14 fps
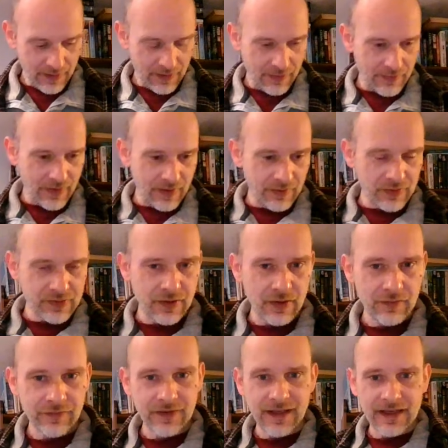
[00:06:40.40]
that there's
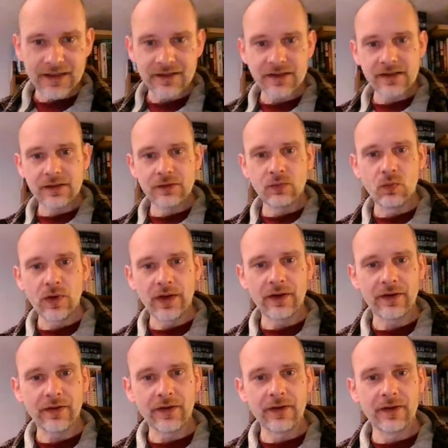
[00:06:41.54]
enough days where
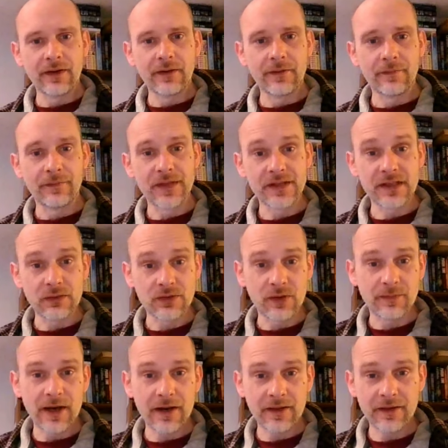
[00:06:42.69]
the sales are
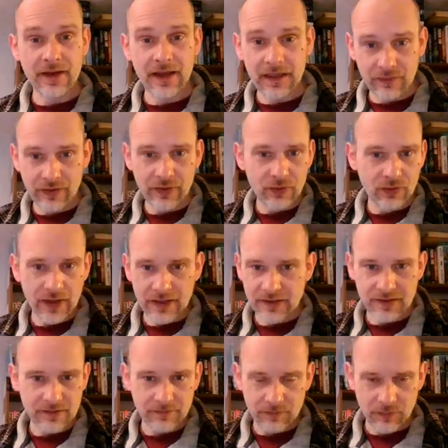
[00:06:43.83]
better than that, even through
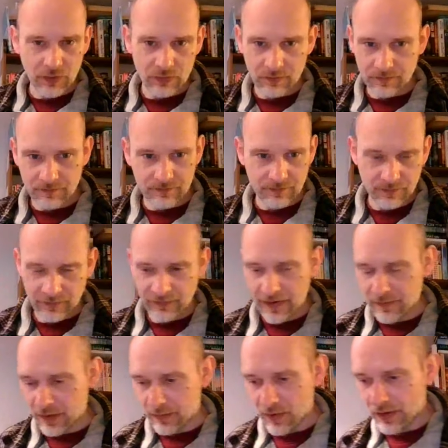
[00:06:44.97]
this, you know,
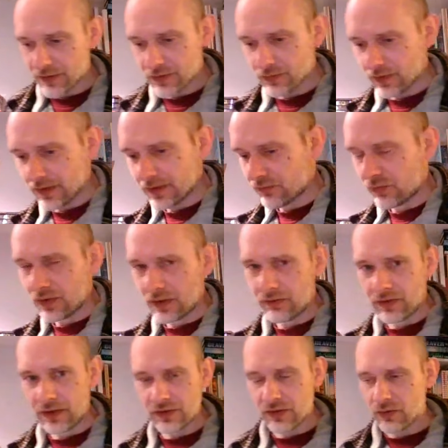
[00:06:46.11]
February, March, where it is really,
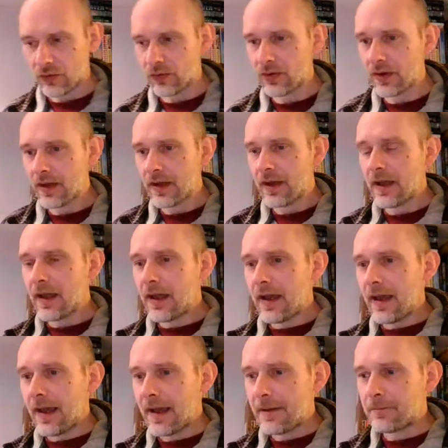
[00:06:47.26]
really slow.
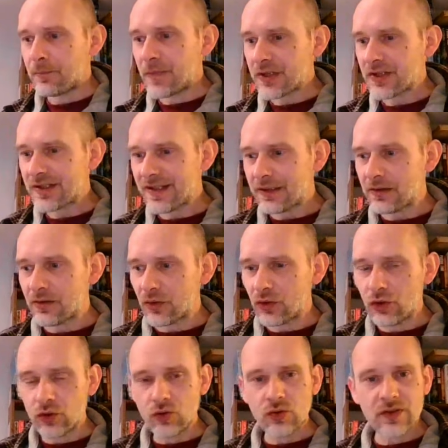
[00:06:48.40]
There's still
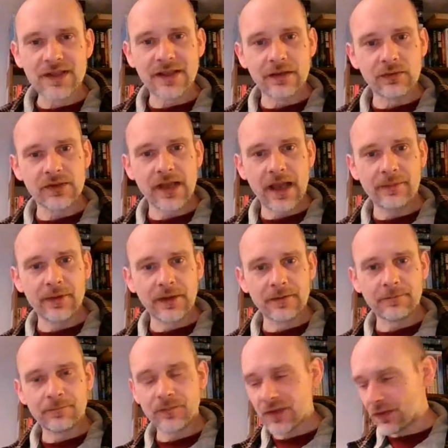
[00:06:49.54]
good sales
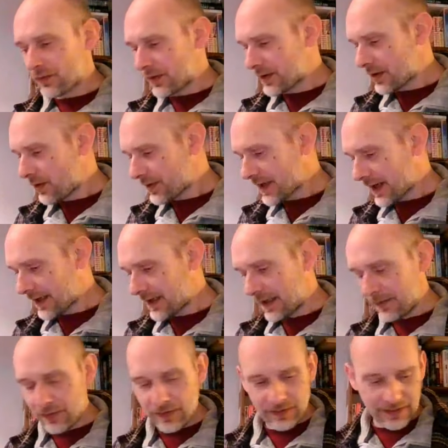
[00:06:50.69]
happening. So as long as I
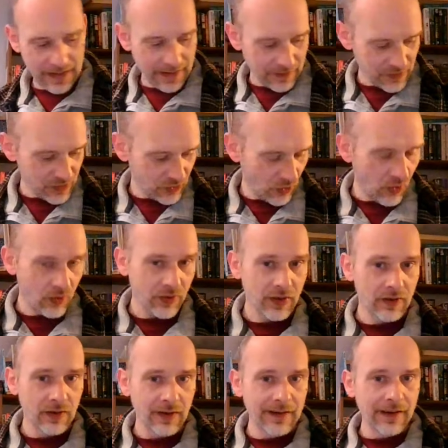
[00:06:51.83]
keep getting the
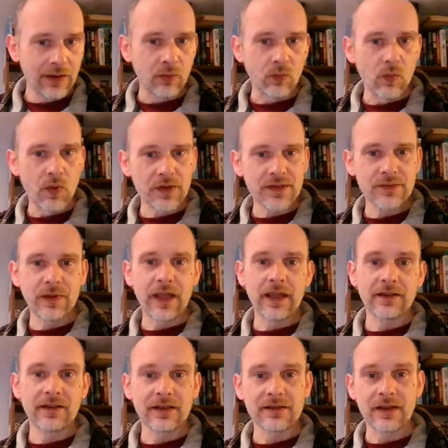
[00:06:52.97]
stock, once we
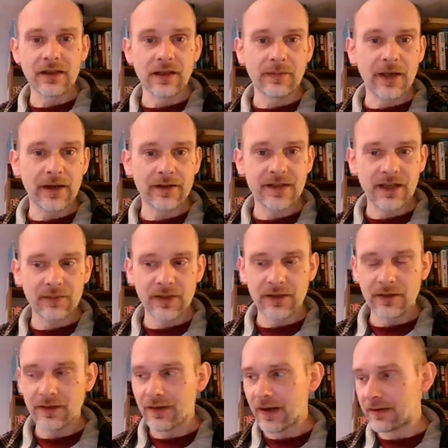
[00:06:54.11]
get to a slightly better time of
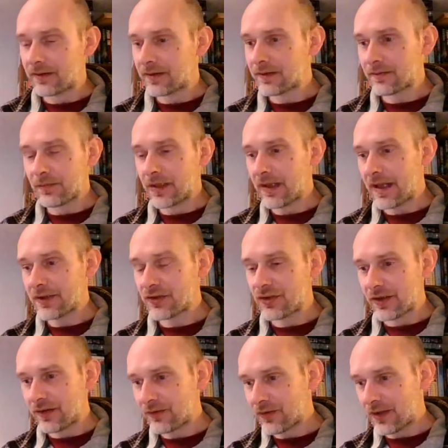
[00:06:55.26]
year, and I mean, last
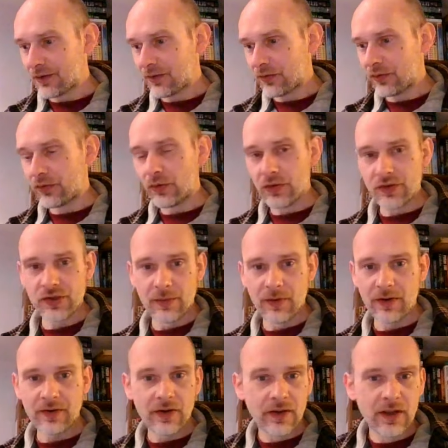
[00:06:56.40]
year and through the summer,
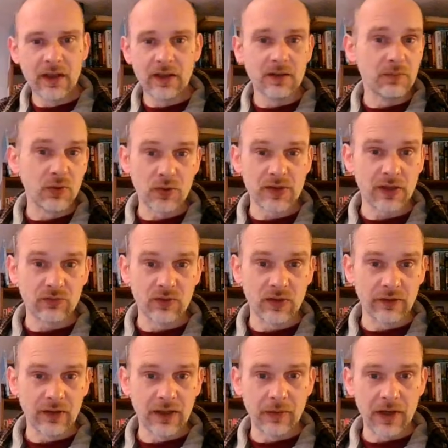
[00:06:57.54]
books did really,
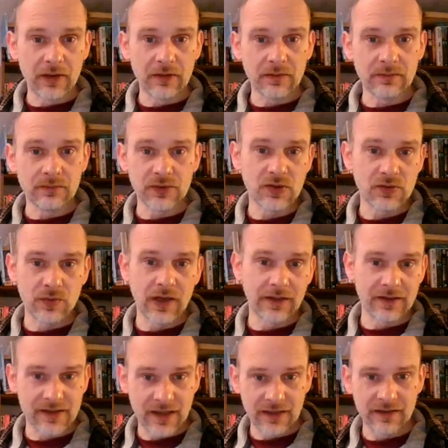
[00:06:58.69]
really well, which is where I
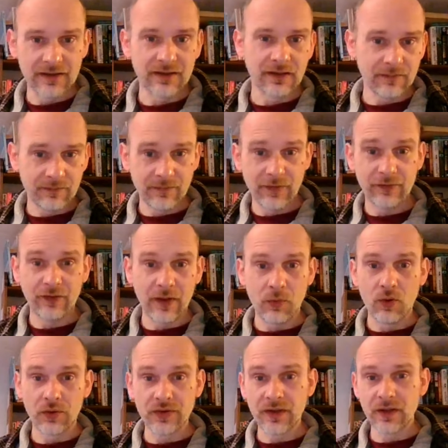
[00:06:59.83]
decided to flip
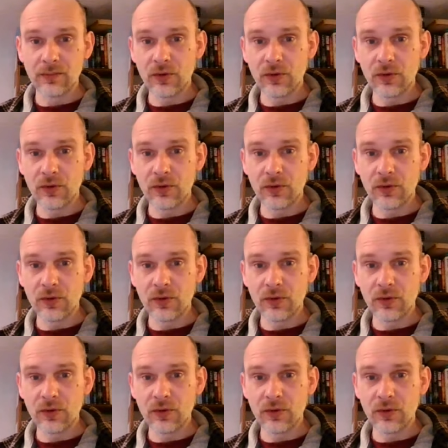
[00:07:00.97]
onto the